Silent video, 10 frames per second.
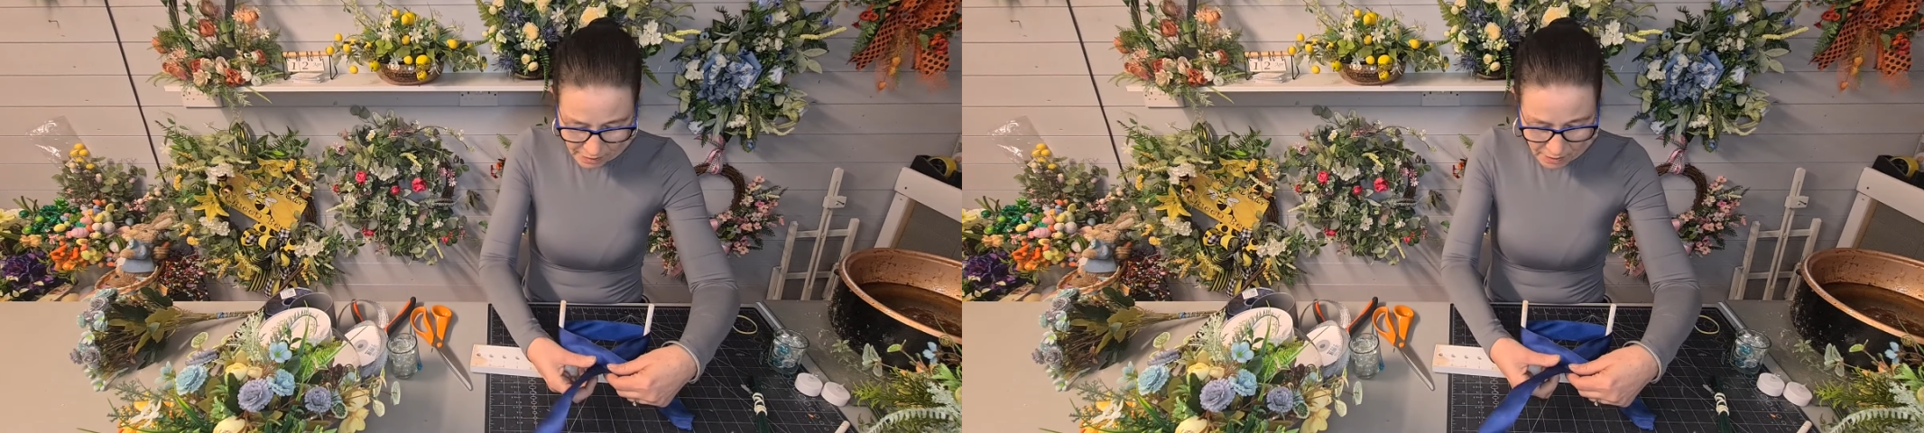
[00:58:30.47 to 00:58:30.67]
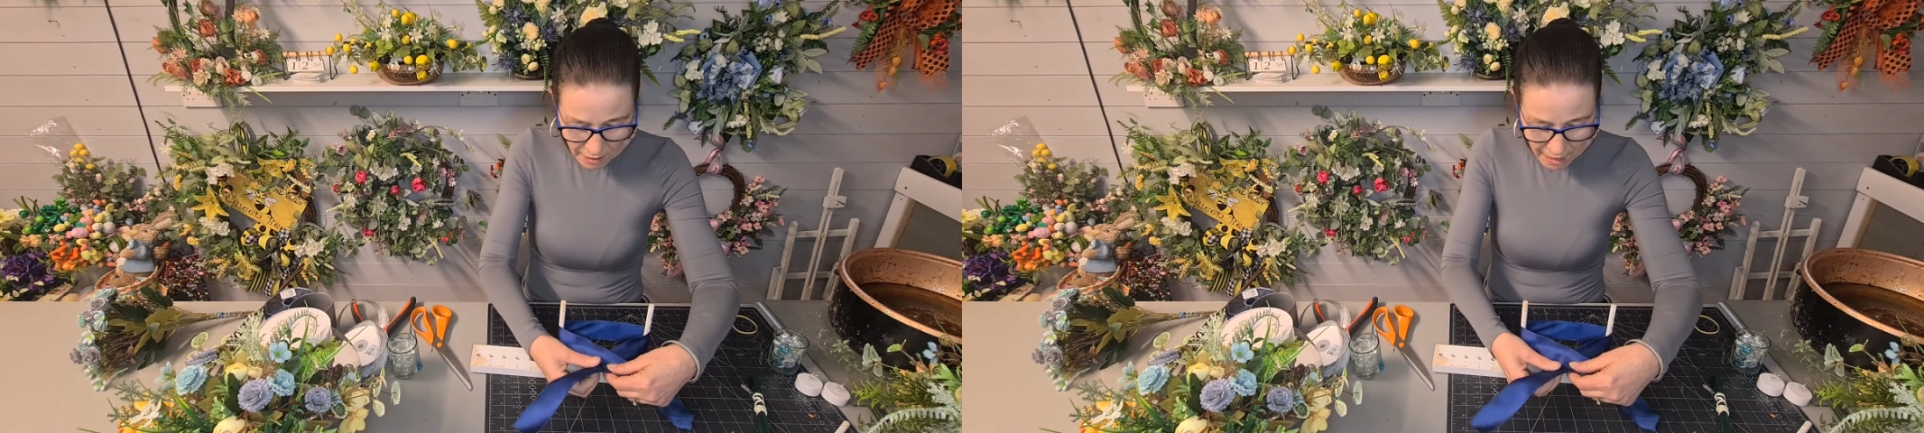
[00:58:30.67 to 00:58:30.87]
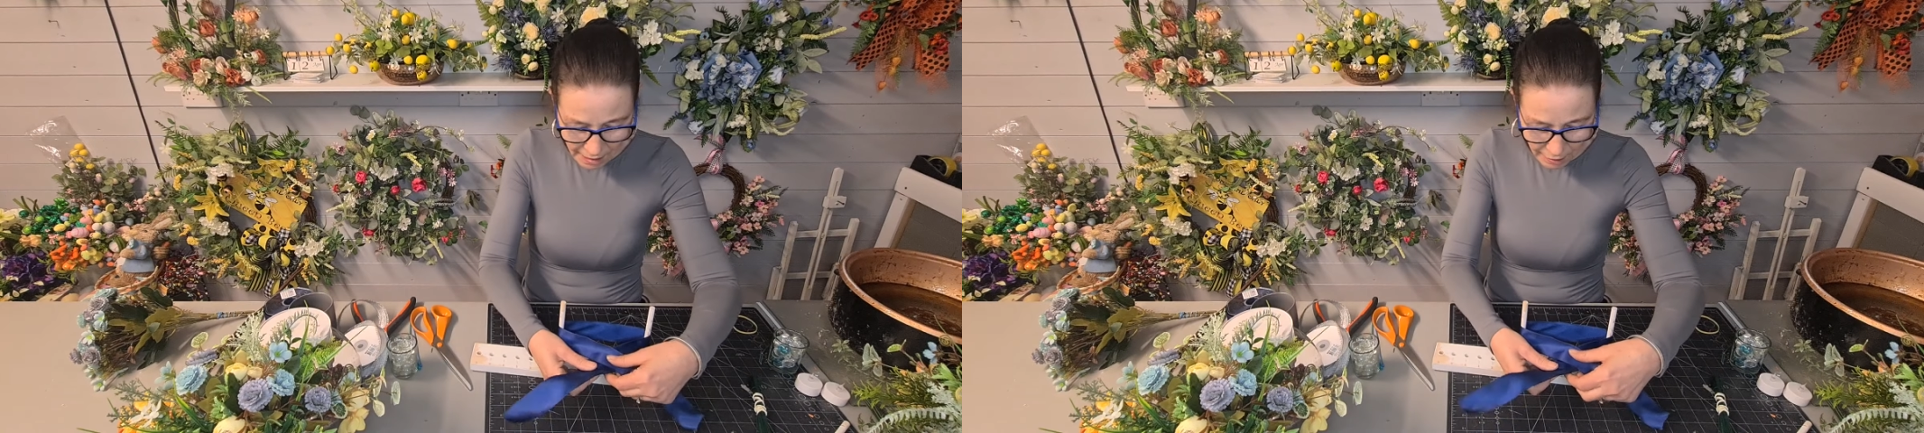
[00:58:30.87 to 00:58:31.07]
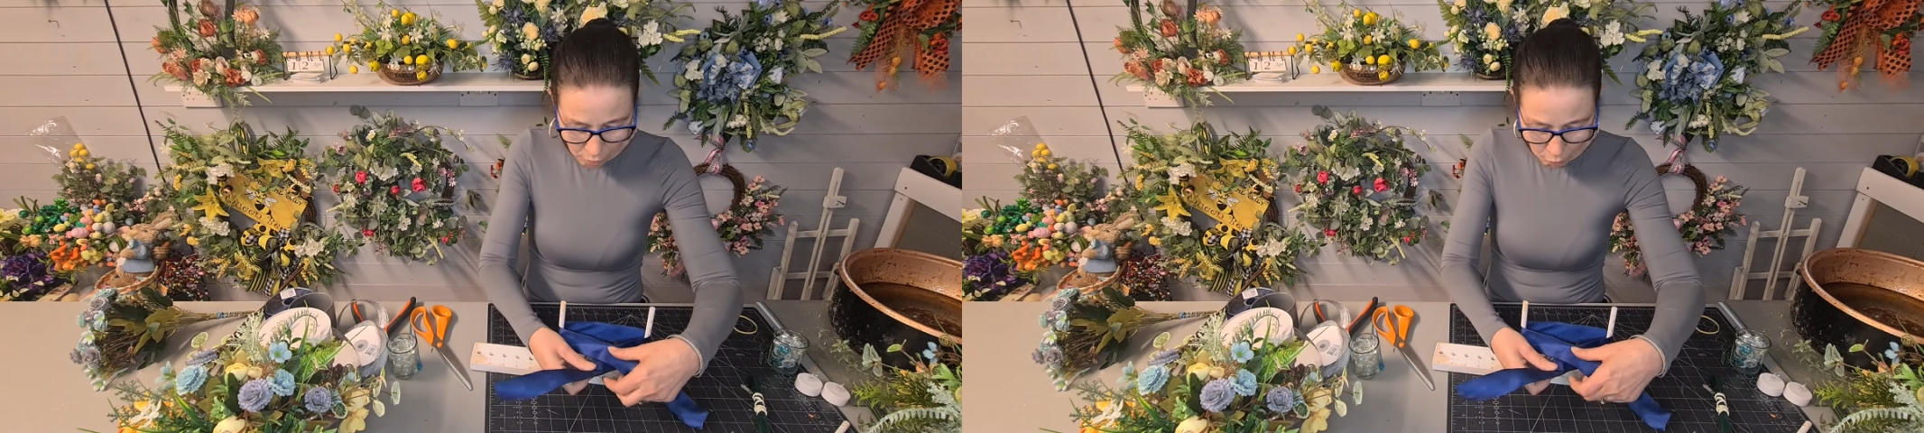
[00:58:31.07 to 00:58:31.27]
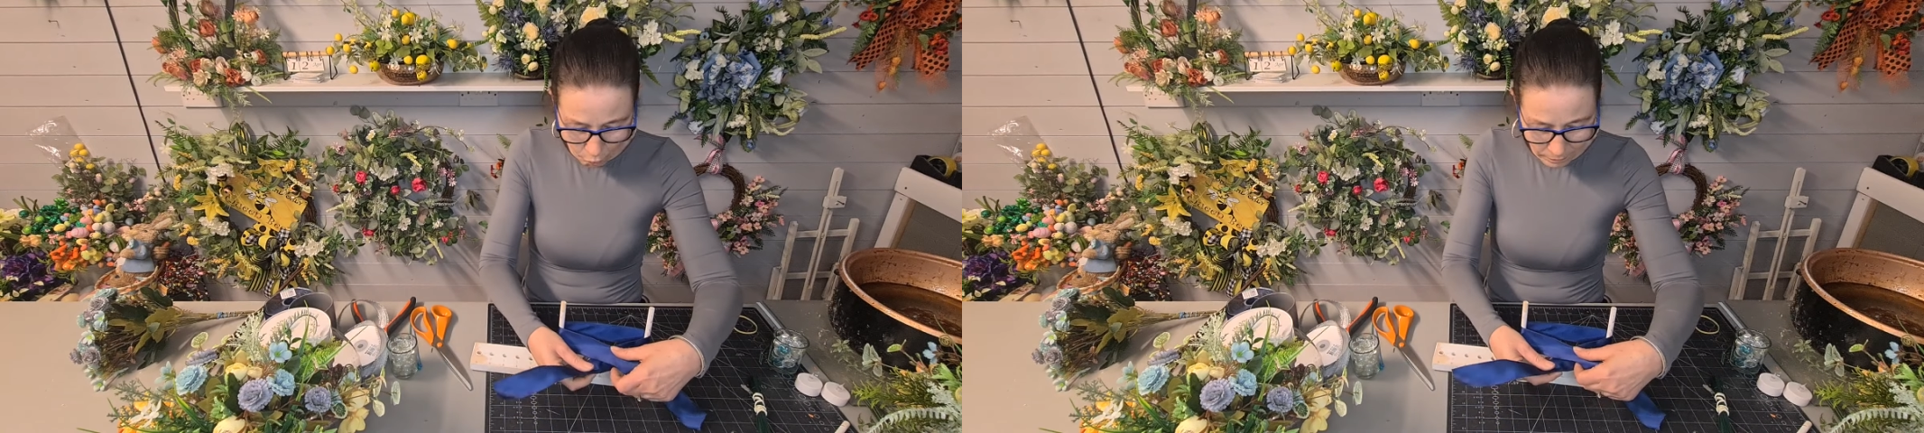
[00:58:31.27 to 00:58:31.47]
slightly
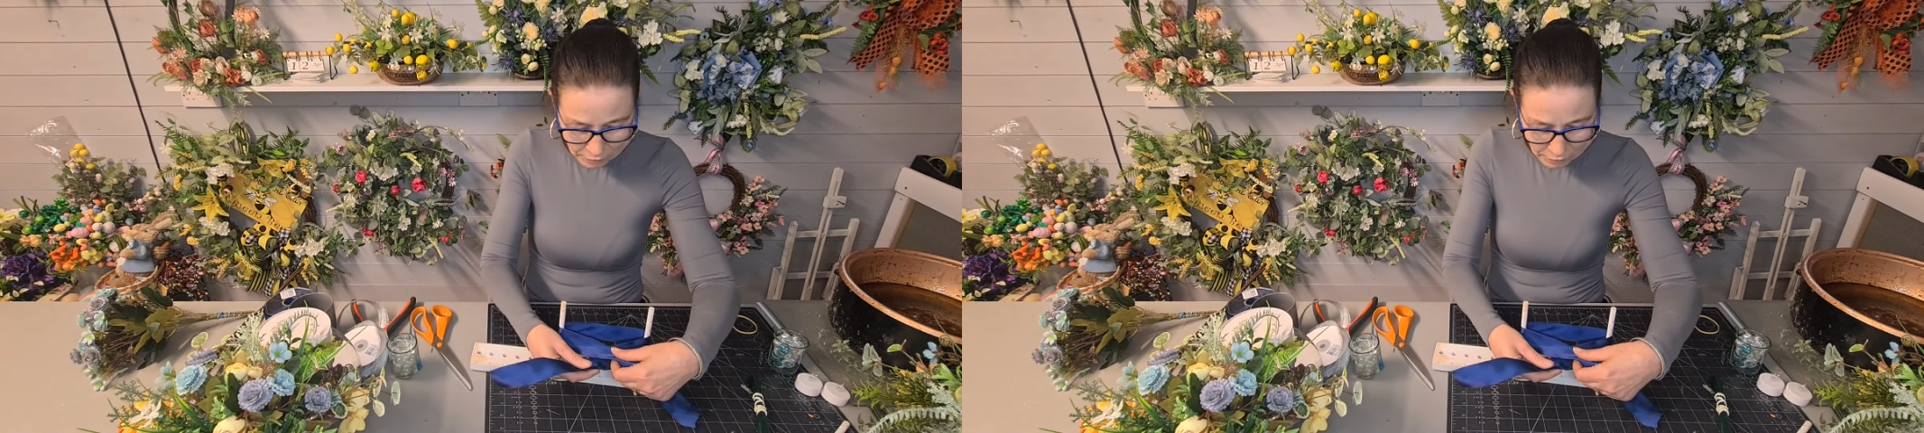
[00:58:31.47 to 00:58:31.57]
up